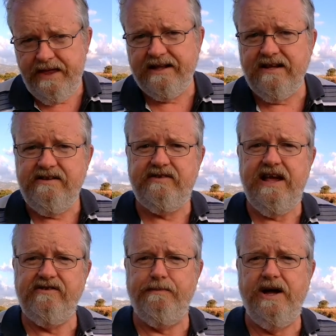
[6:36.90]
at least
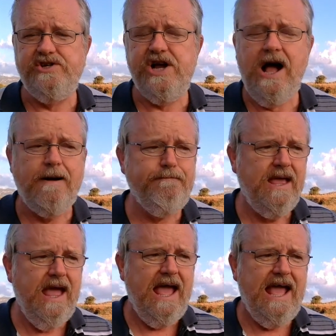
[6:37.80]
that's my job,
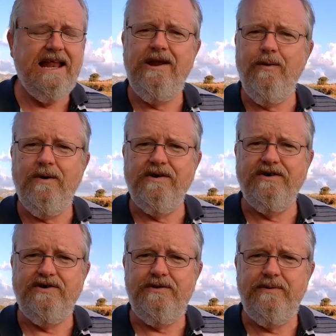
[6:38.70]
and in order to
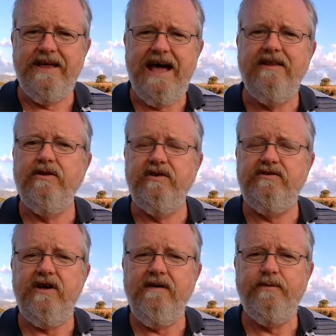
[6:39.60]
do that, the
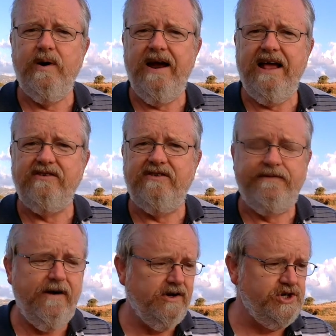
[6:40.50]
software has to
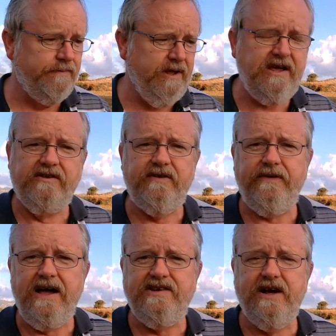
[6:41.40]
function, because
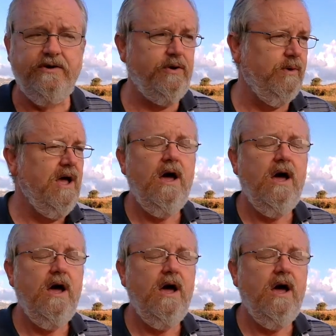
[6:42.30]
if I tell you,